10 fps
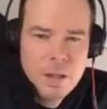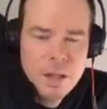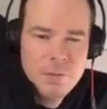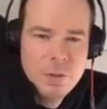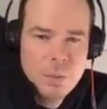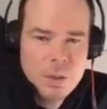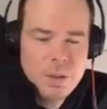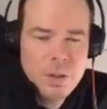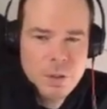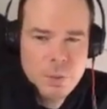if you want to
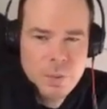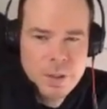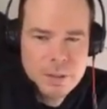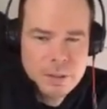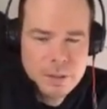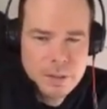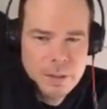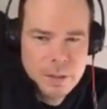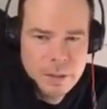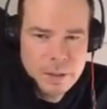know what
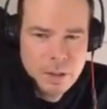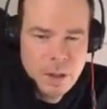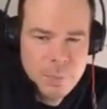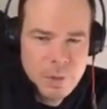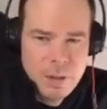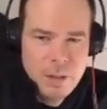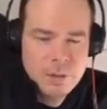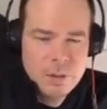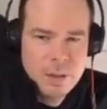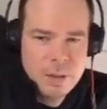a commutator
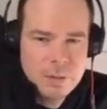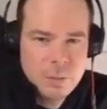does,